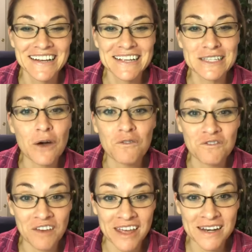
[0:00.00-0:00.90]
So
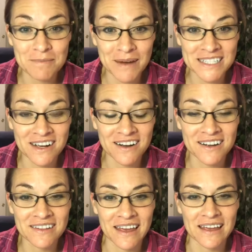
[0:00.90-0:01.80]
Finn, my
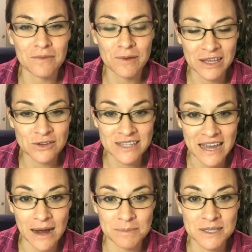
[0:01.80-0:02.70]
dog, like, we use
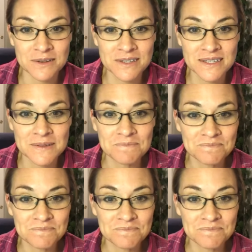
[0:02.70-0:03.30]
capsules,